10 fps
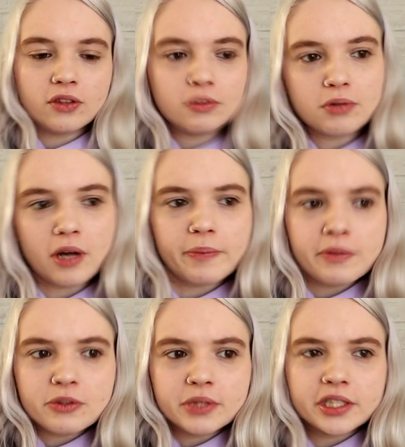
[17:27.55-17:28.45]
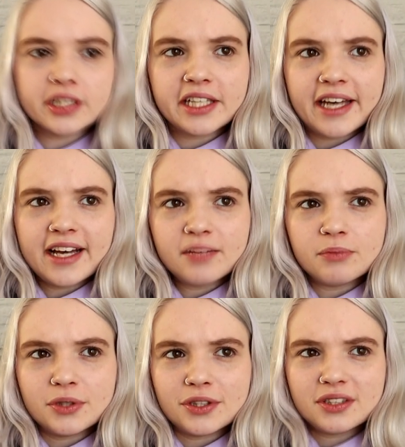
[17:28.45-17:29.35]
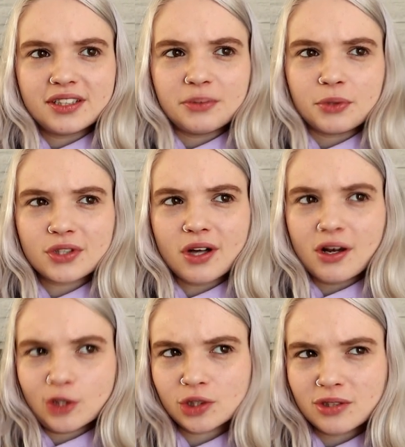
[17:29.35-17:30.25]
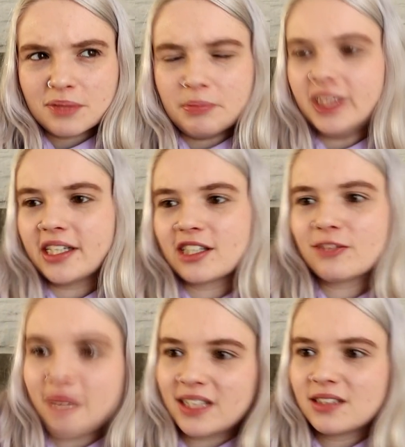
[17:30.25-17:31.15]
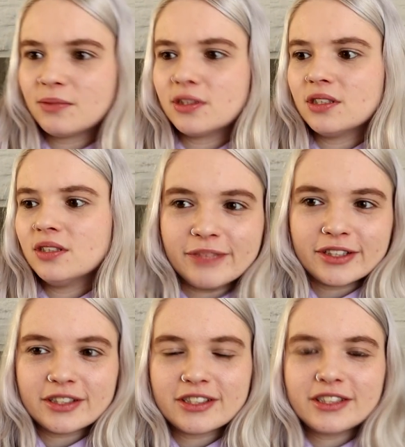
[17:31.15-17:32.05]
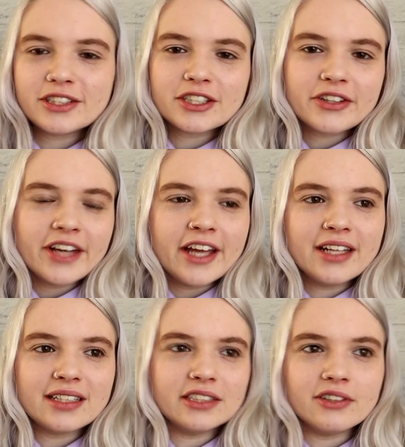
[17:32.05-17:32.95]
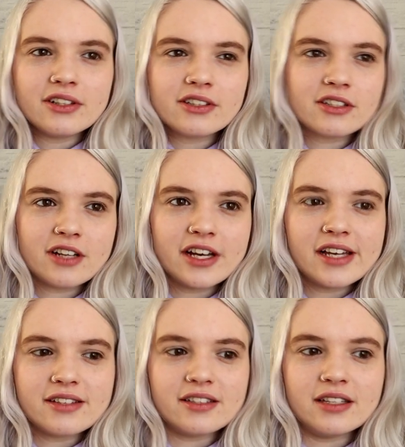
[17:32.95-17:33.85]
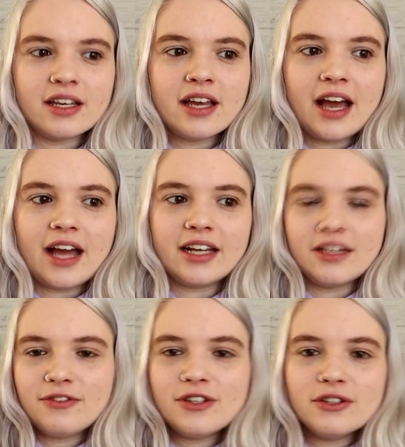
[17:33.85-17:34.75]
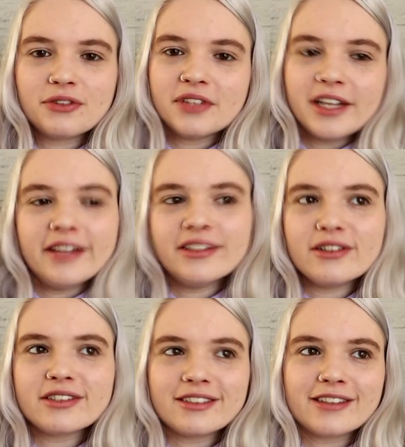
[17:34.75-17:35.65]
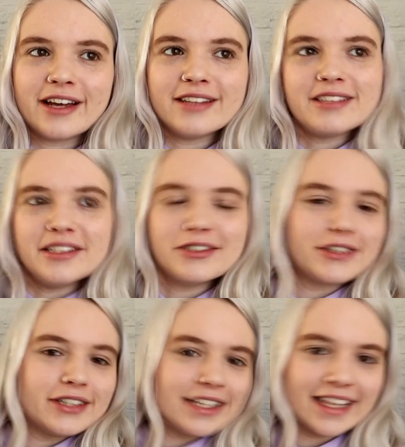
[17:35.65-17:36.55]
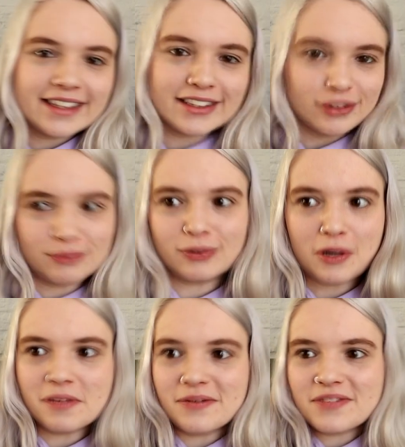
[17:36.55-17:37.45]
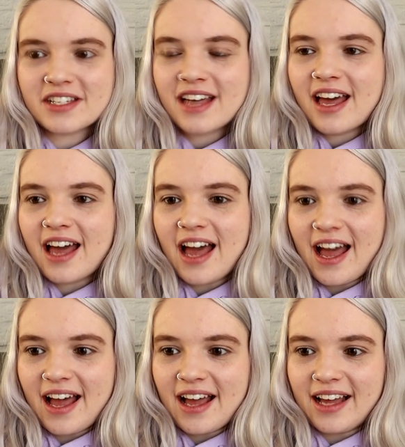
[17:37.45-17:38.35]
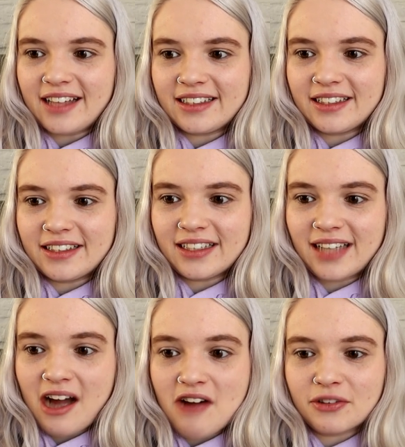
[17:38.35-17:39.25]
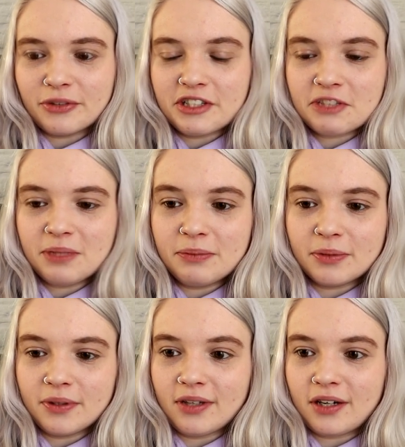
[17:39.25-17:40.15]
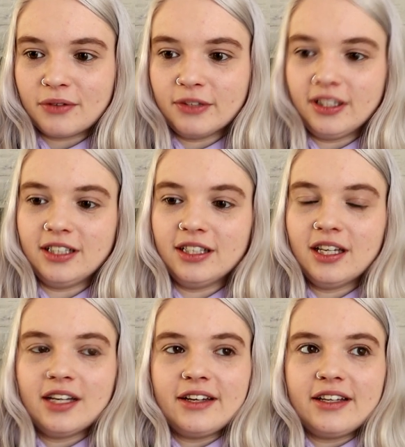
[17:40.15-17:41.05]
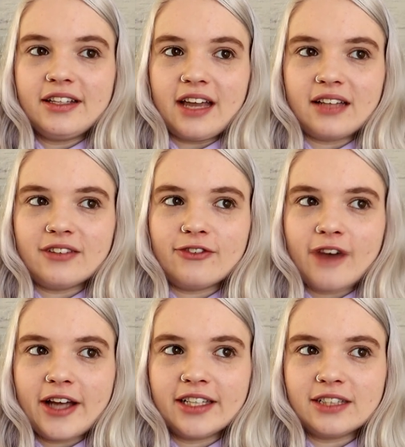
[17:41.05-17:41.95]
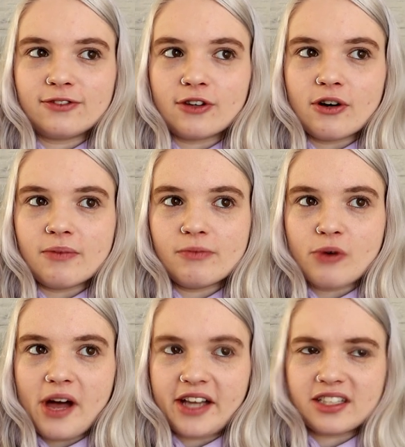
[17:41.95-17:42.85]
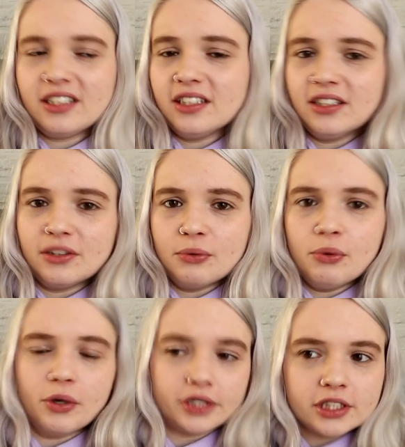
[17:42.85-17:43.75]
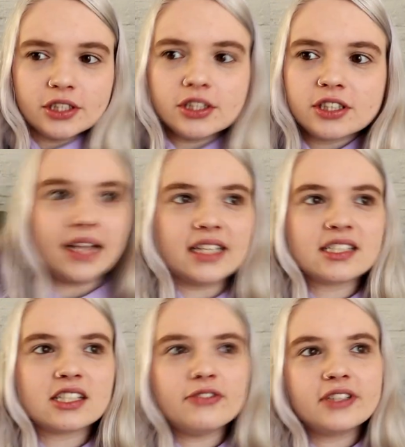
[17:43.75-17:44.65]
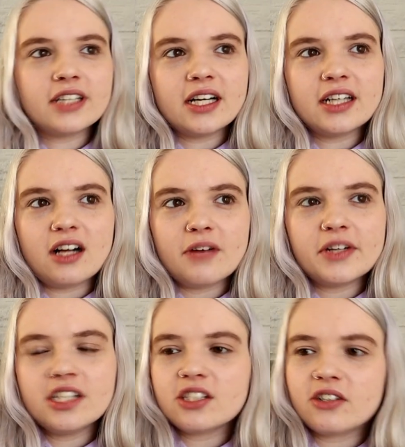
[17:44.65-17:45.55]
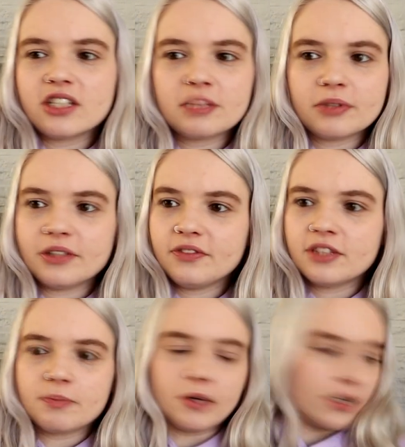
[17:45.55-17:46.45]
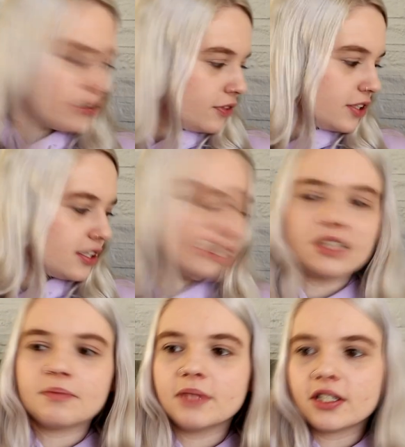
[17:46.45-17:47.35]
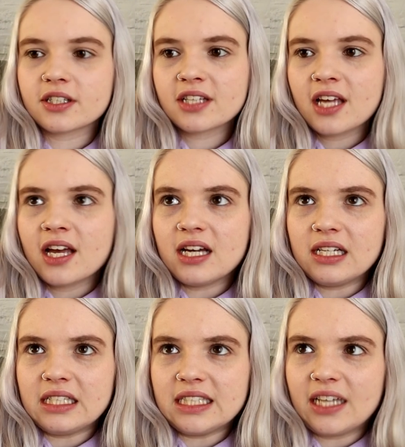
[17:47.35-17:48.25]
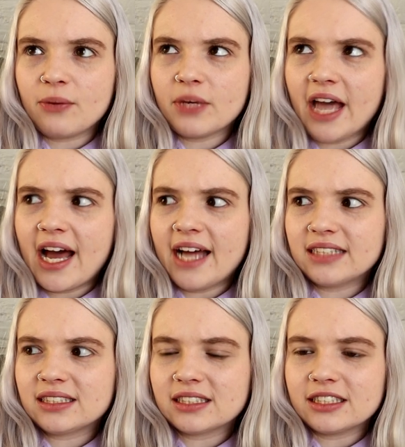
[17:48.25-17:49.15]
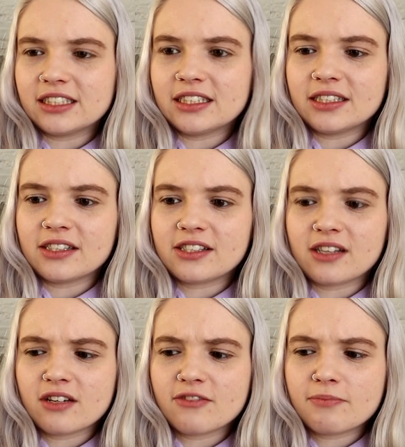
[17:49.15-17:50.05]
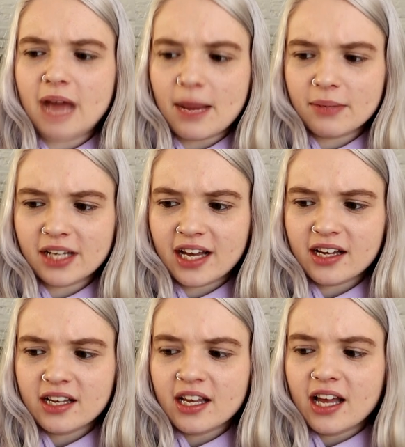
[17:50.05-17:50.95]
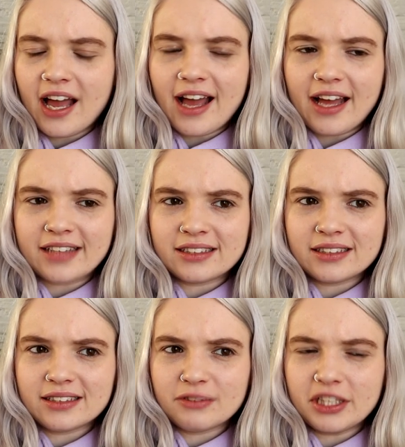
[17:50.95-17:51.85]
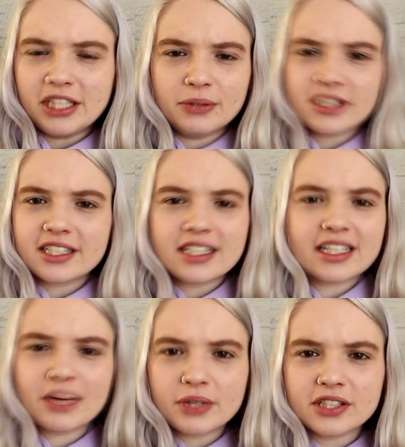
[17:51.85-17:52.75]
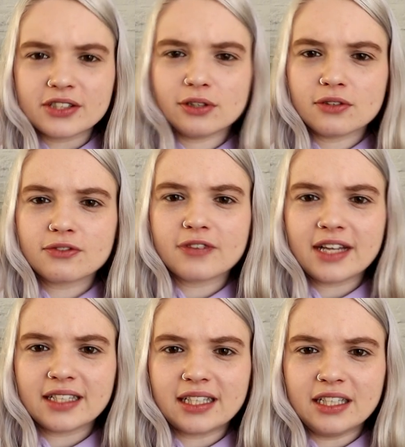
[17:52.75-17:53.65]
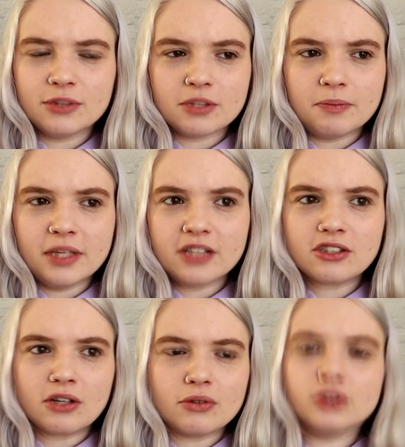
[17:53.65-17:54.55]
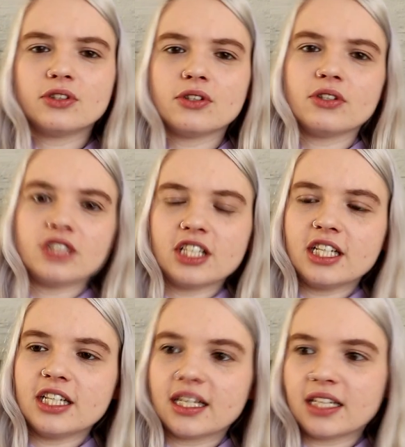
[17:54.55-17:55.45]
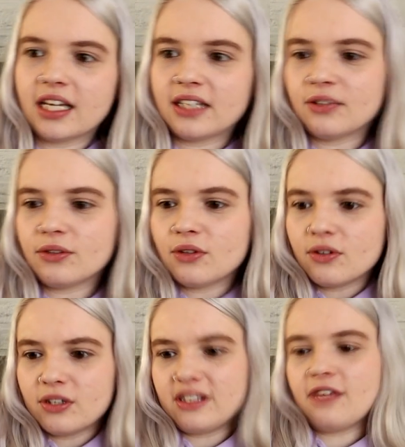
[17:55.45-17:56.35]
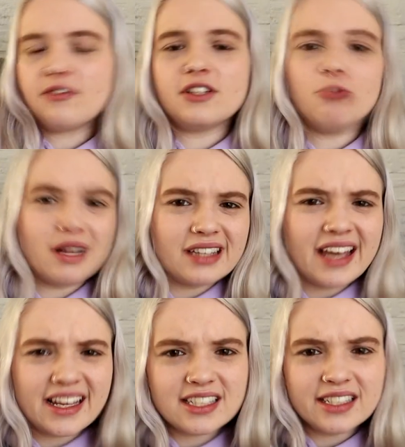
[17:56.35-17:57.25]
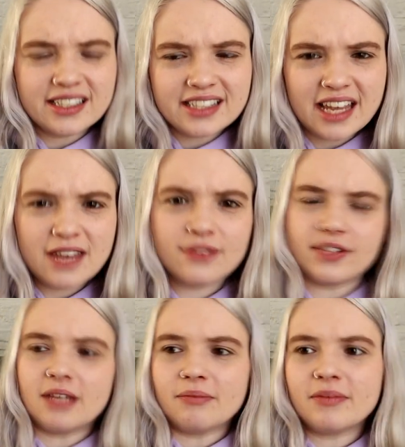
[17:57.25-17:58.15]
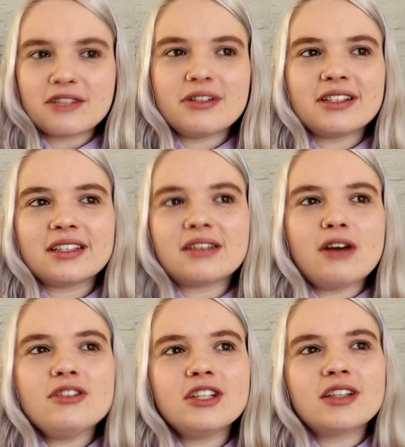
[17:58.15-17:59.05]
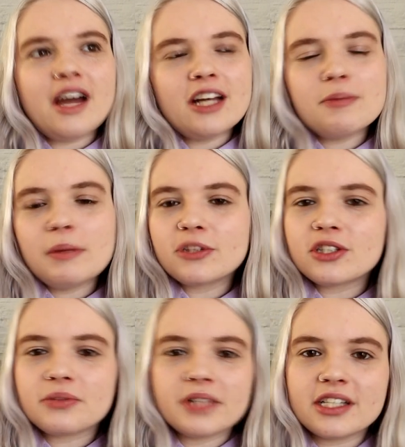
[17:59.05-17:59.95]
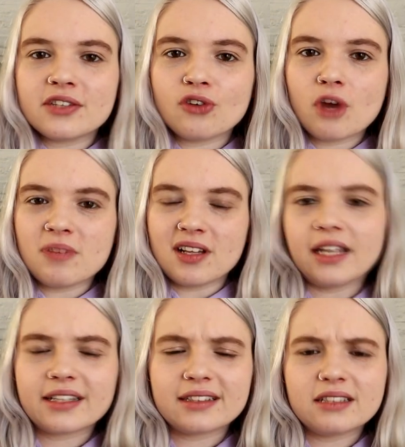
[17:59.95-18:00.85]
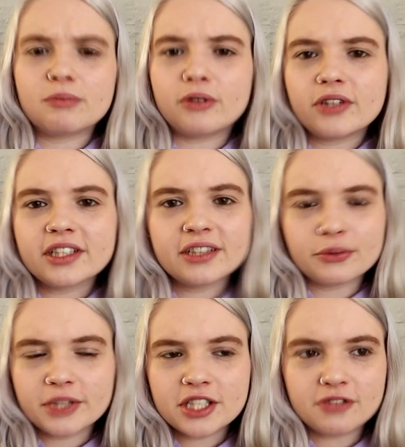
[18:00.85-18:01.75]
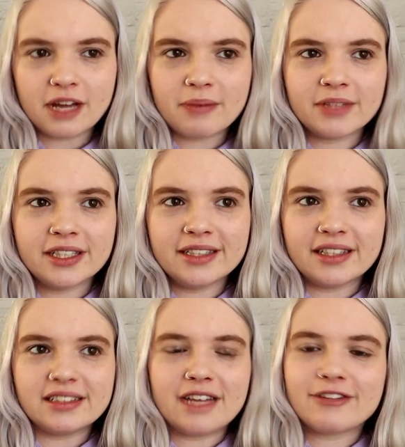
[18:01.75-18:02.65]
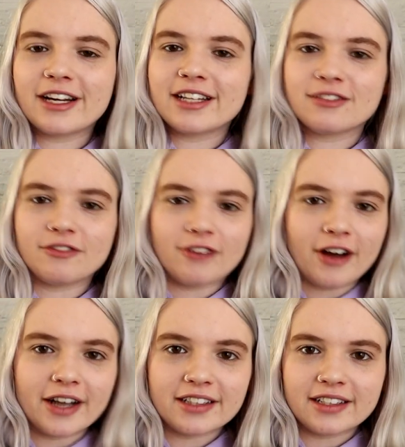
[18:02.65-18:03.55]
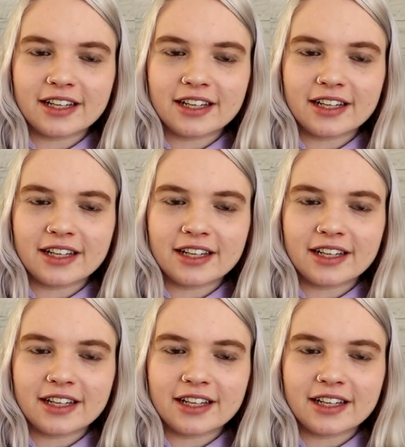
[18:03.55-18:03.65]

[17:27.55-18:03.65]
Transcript: new problems we're gonna get, but it was also a bit expectable, because you're creating the old society, and if you create the old society, you're gonna get the old problems. And now the rich people are really... divided from, well, actually the workers. And that's something I already saw in the previous part of the season, because then we had the son of Pamela, and when he was sitting there with his girlfriend and he was being so rude to Eugene and Stephanie, well, they actually saved him. So those kind of people just really annoy me. Like, they're born in a rich family, they never had to fight, they